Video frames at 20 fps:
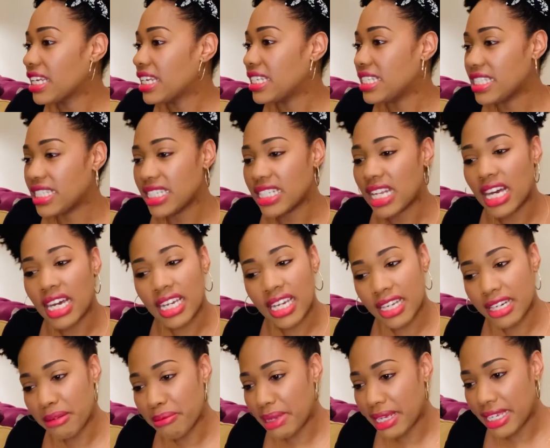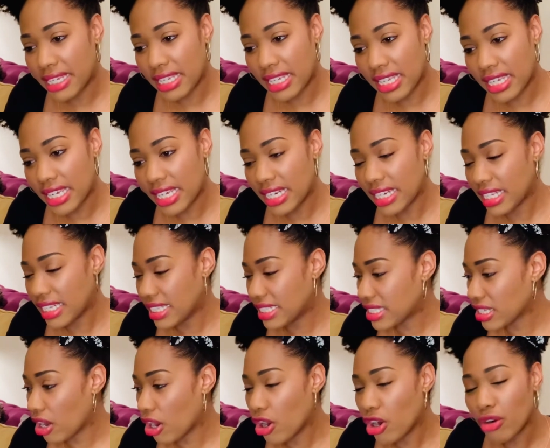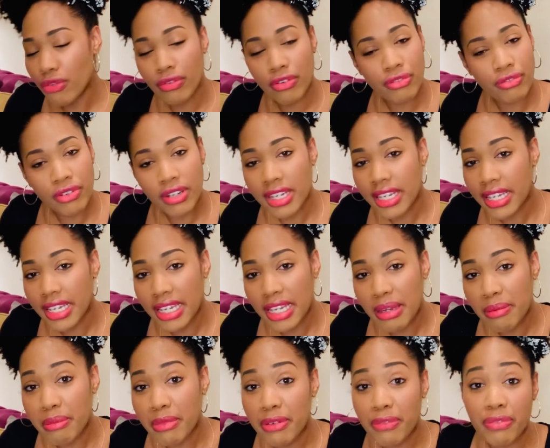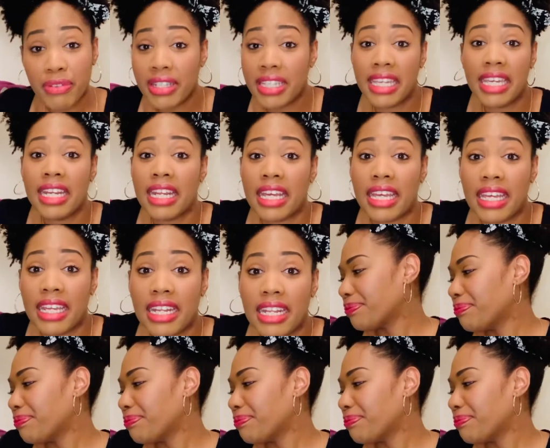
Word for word: He's not gonna make it. It's over for him. Forget it.